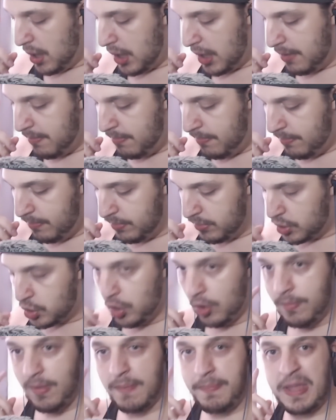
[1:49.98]
Join
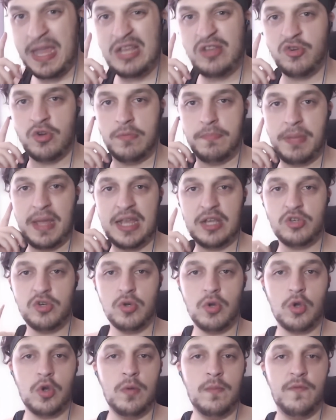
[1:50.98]
my Patreon,
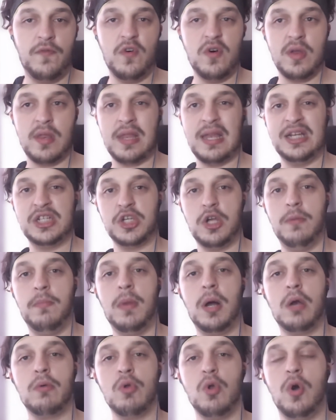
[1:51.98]

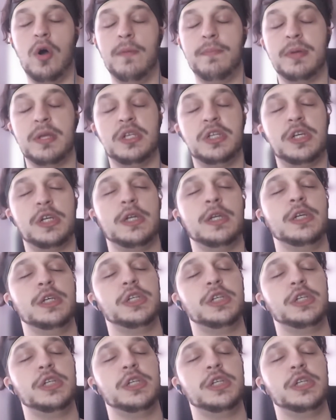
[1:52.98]
patreon.com/OmarioRPG.